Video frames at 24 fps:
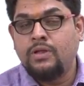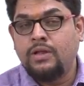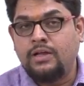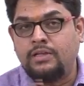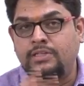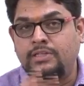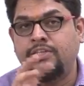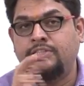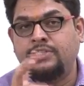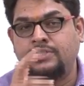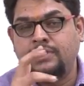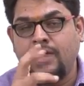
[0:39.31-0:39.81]

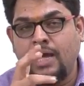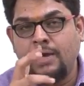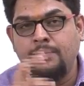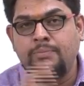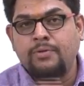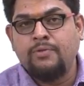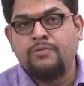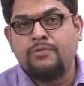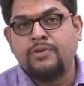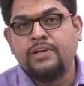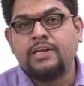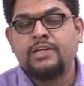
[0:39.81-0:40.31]
This type
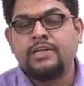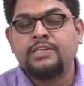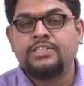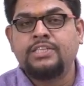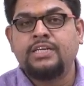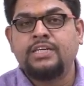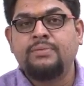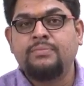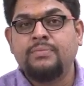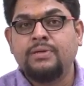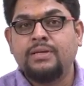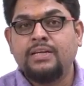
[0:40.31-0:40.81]
of
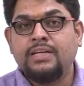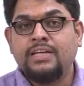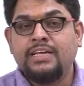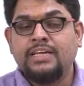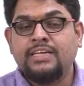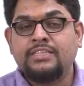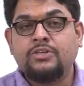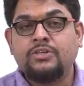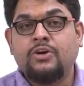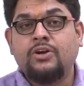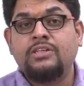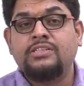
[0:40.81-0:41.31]
leadership is
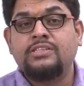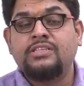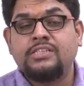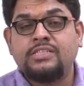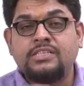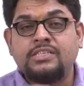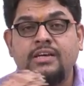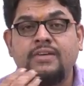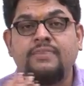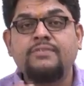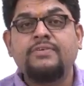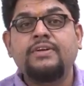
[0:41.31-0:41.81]
called
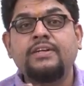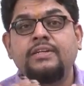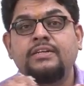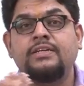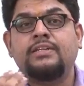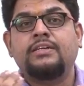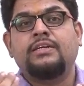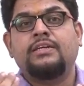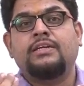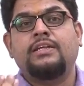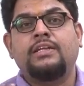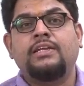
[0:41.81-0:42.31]
servant
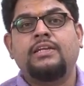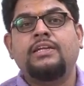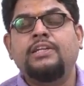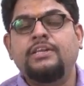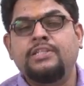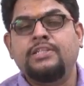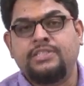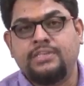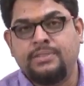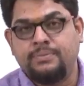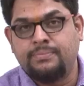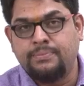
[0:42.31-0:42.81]

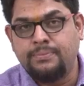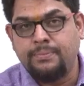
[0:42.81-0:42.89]
leadership.